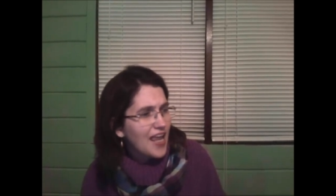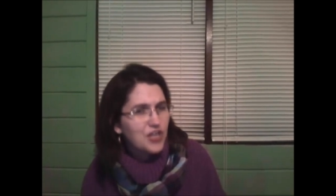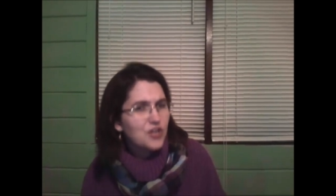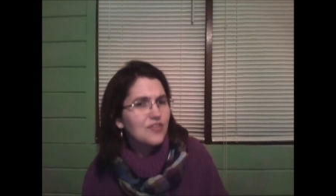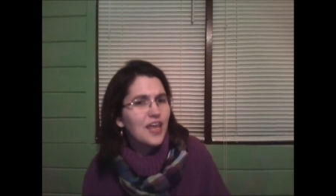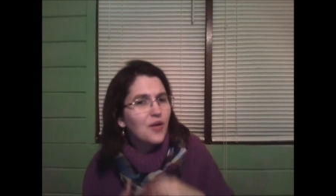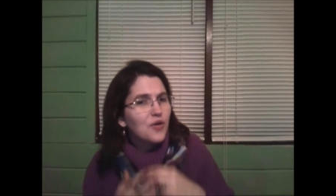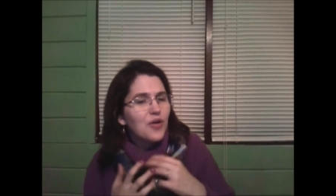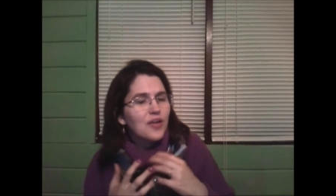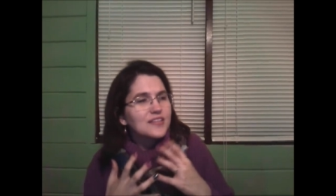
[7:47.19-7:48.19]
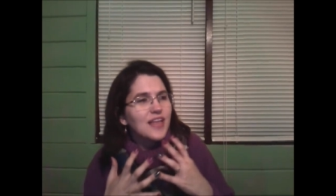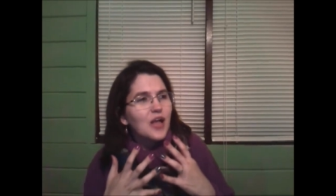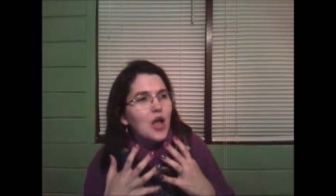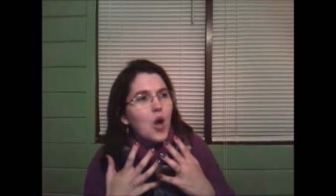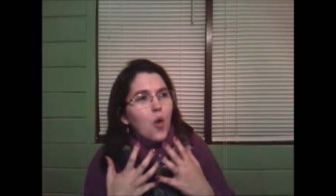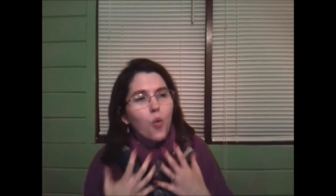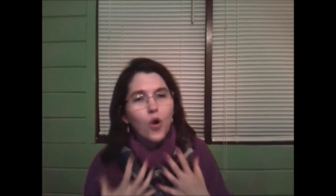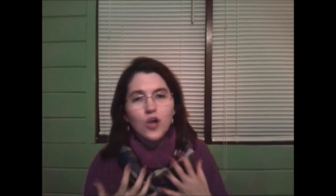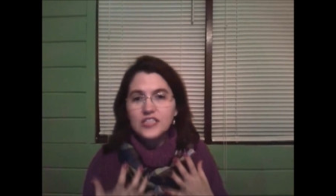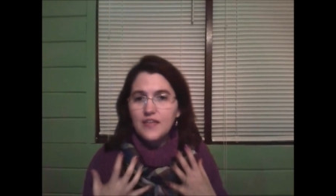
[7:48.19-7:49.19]
and they don't, it's like
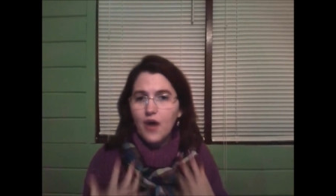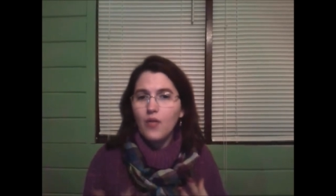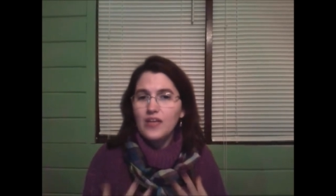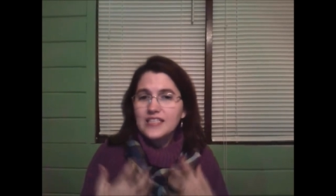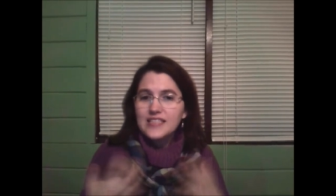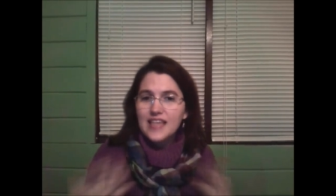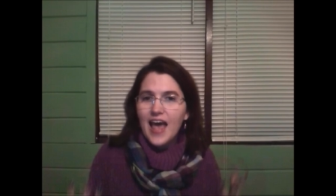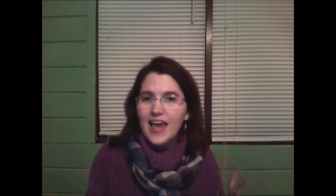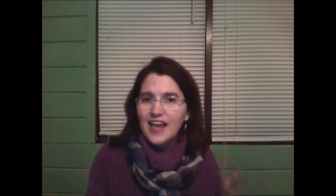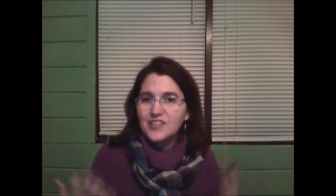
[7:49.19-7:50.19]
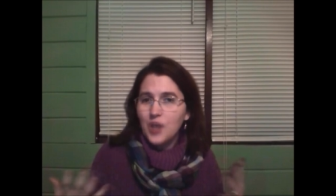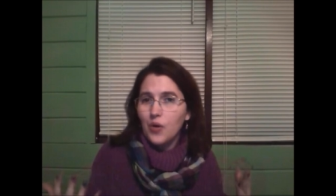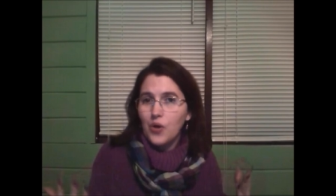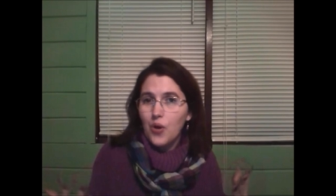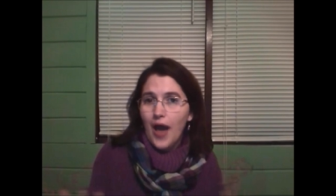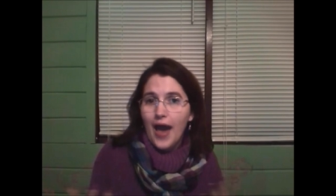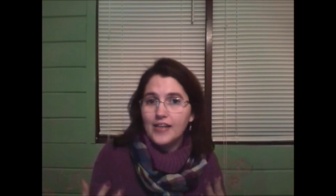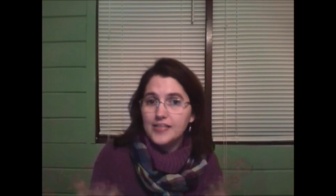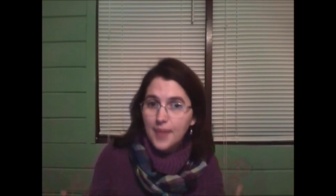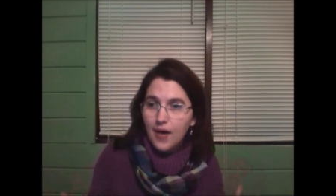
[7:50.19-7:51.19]
words they've only said and don't know how
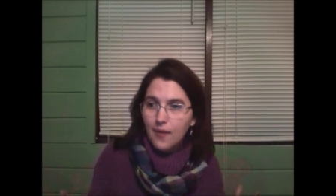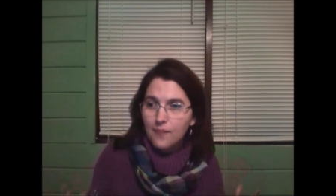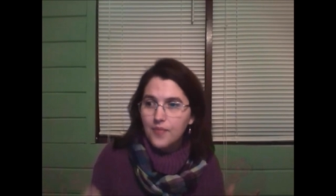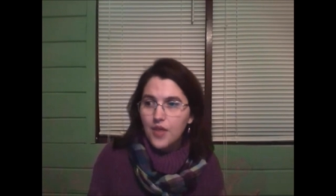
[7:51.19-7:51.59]
to spell.